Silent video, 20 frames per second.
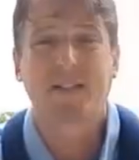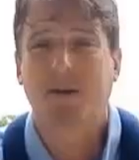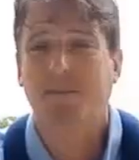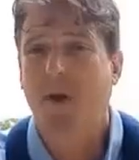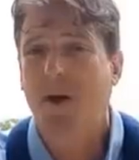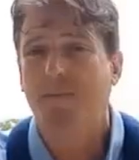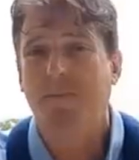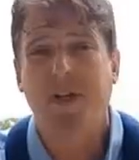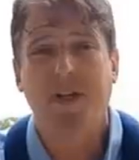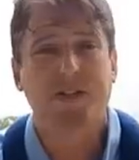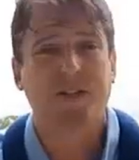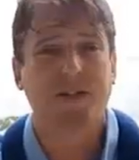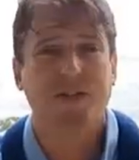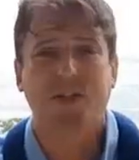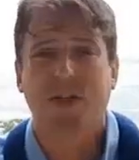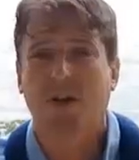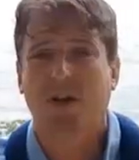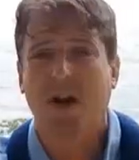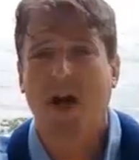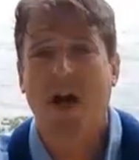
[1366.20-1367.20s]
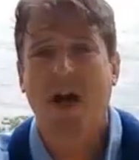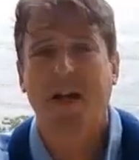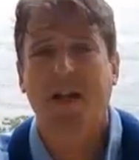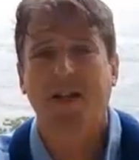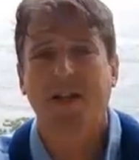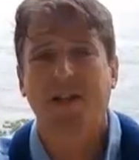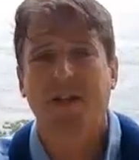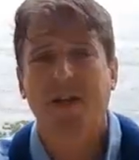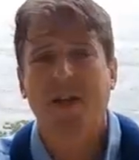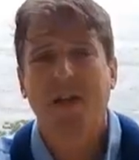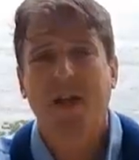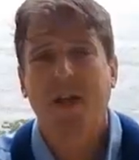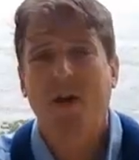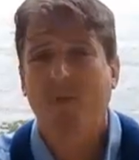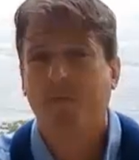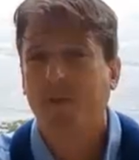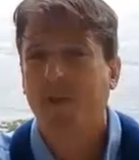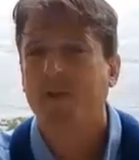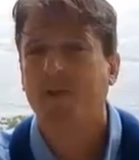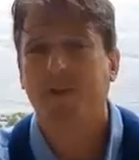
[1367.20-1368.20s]
eyes, I'm being sincere and honest, and
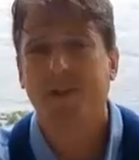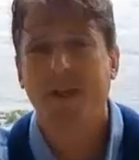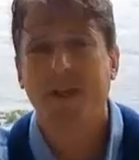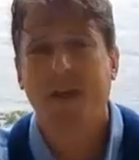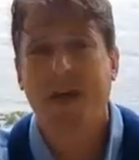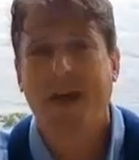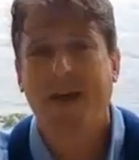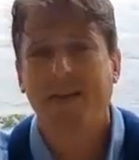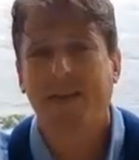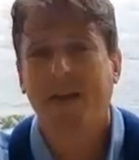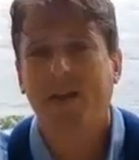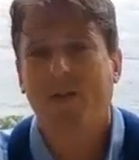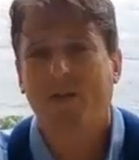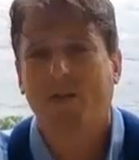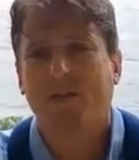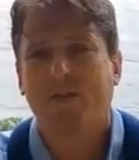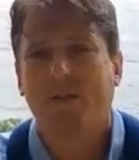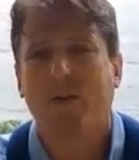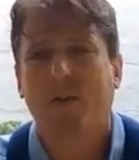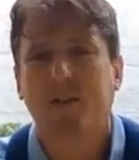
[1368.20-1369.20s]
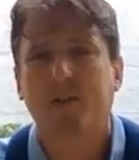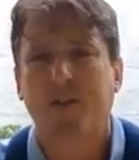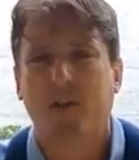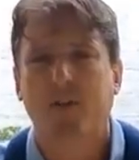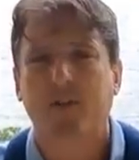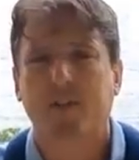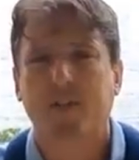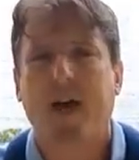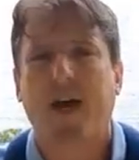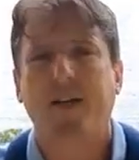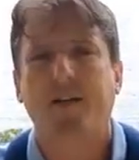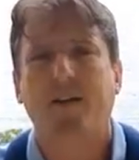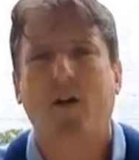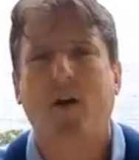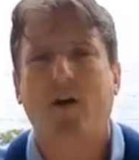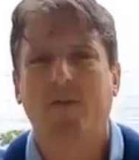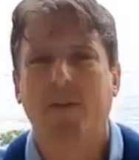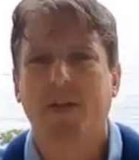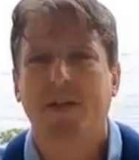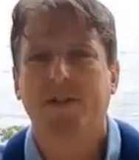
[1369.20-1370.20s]
hopefully you see that there is another side to
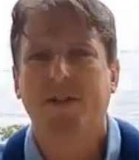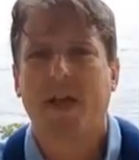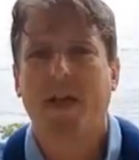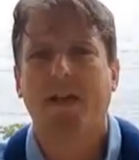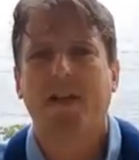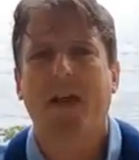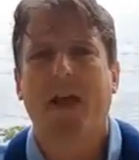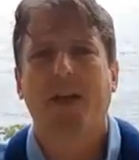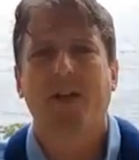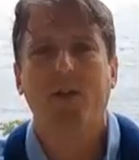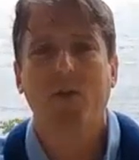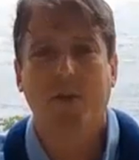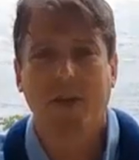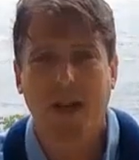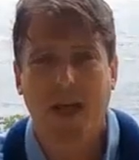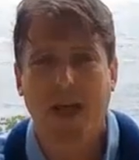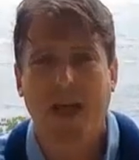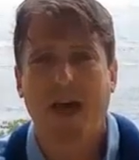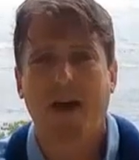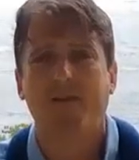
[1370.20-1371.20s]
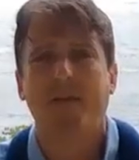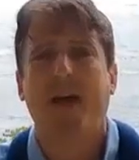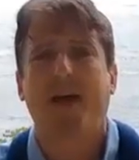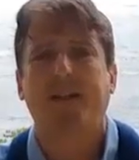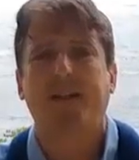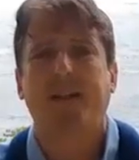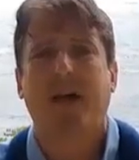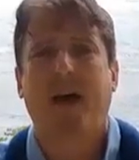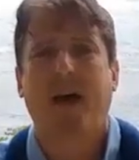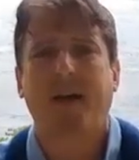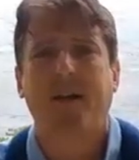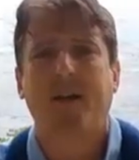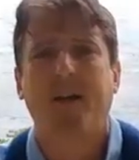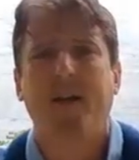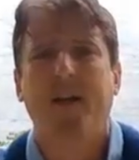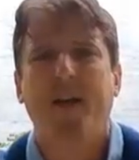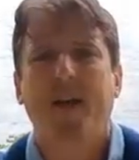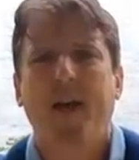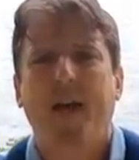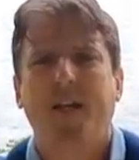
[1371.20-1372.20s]
all this, and you can have that side.
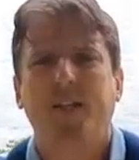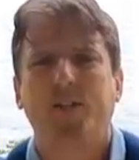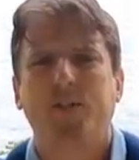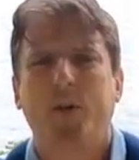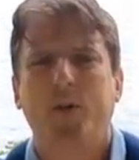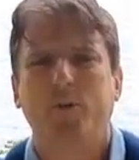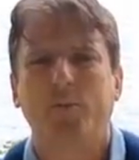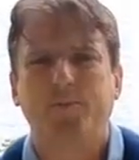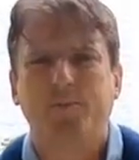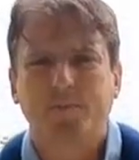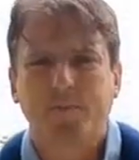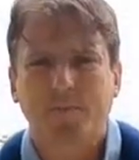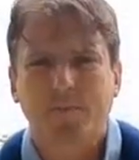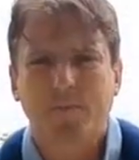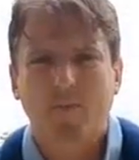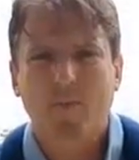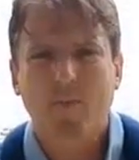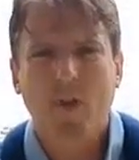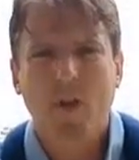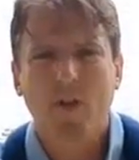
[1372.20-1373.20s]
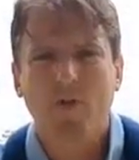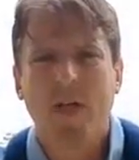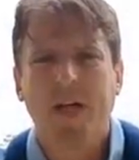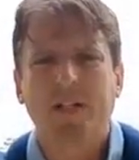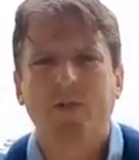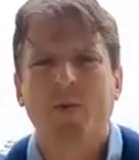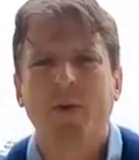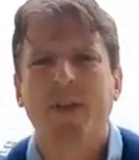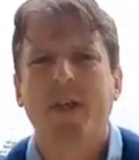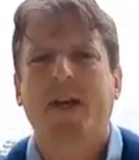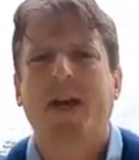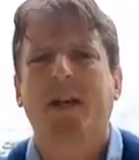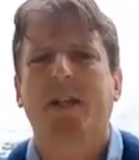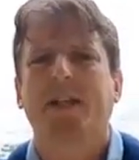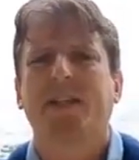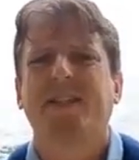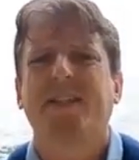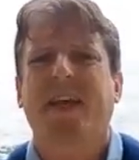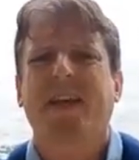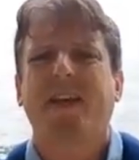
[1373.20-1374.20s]
And so that's really the kind of
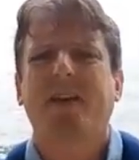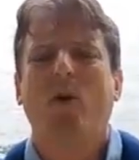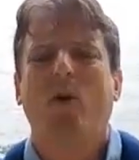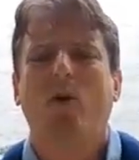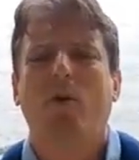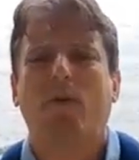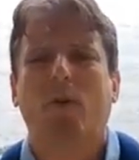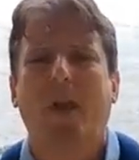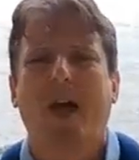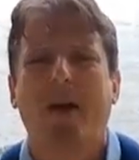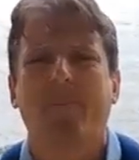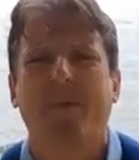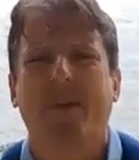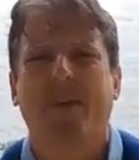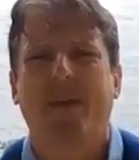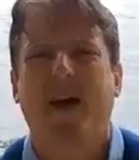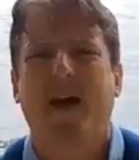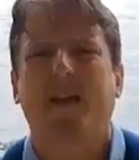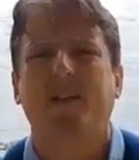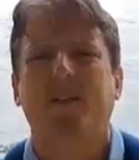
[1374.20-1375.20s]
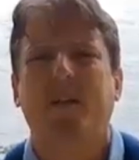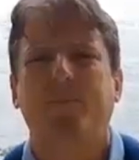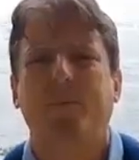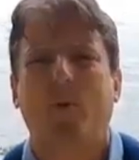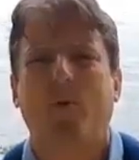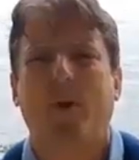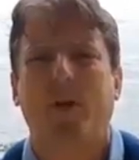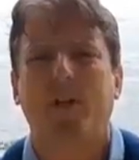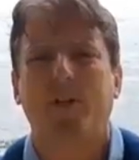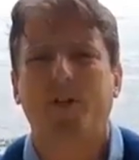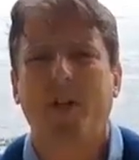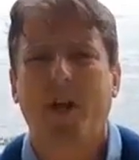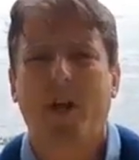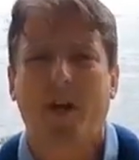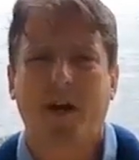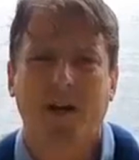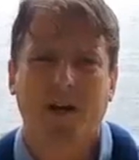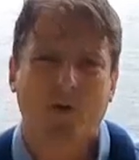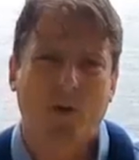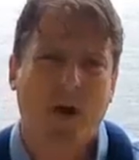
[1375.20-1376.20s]
the second overlapping concept I want to
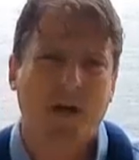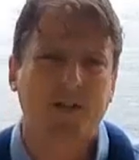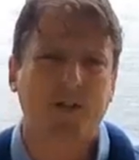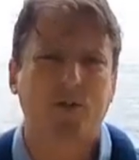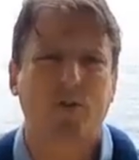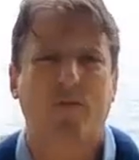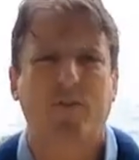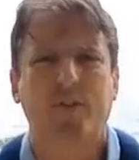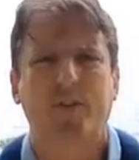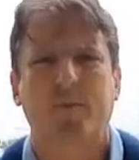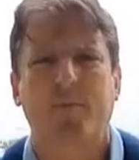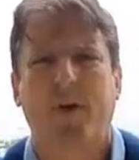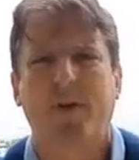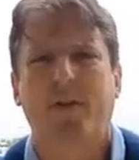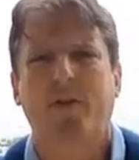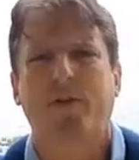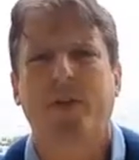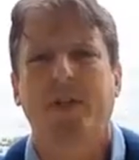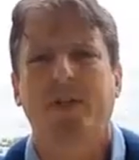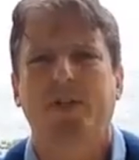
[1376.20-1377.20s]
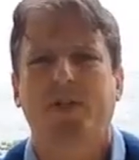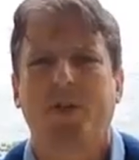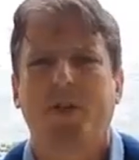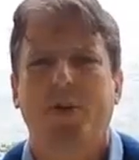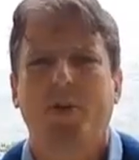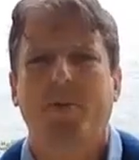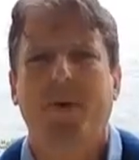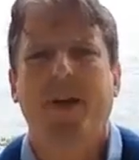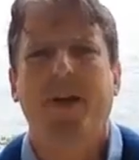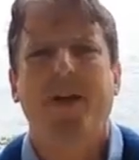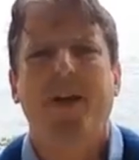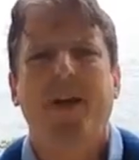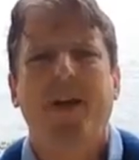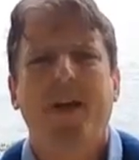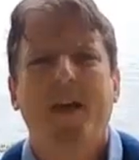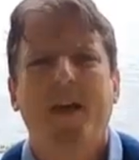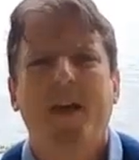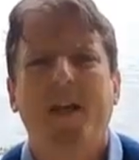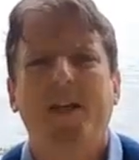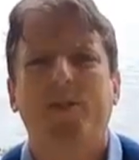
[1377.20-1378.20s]
share, and it crosses over some other things too, but
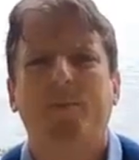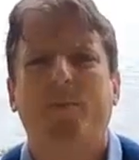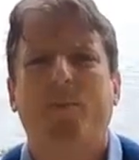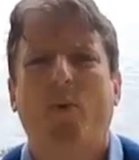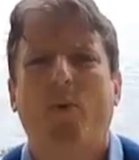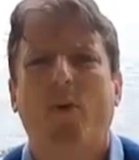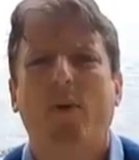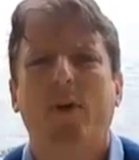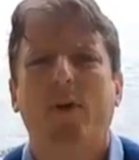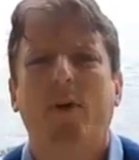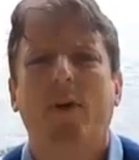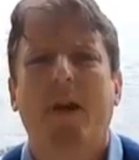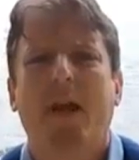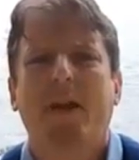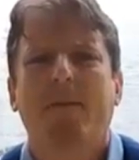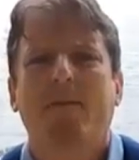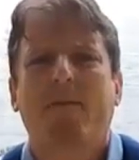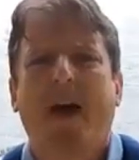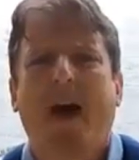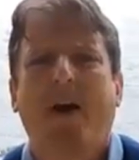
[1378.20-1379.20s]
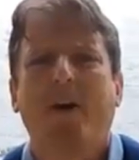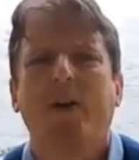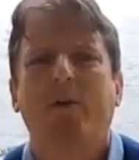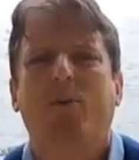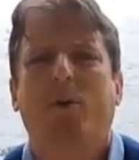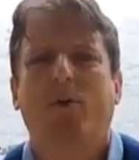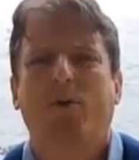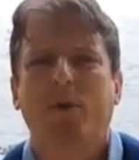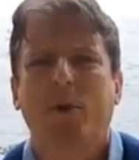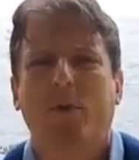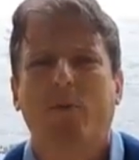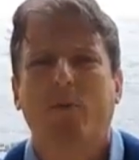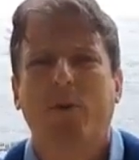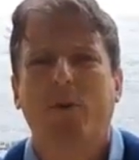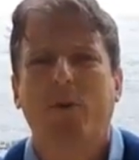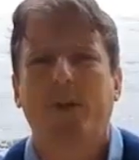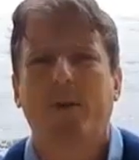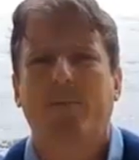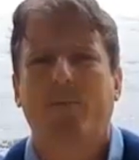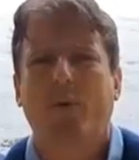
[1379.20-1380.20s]
it is important and valuable for you to
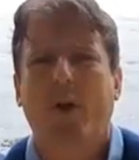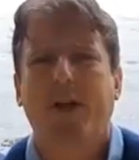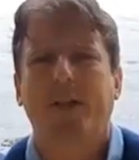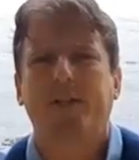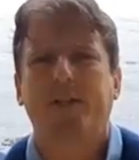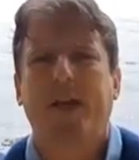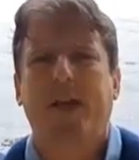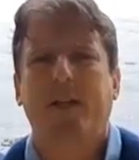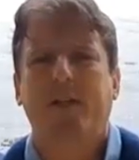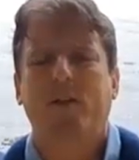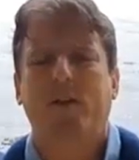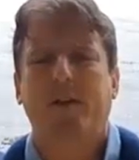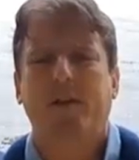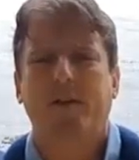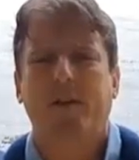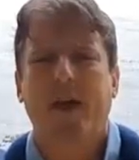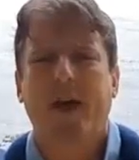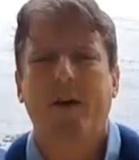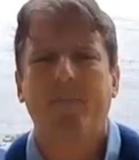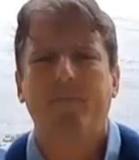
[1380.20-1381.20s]
really embrace that and look at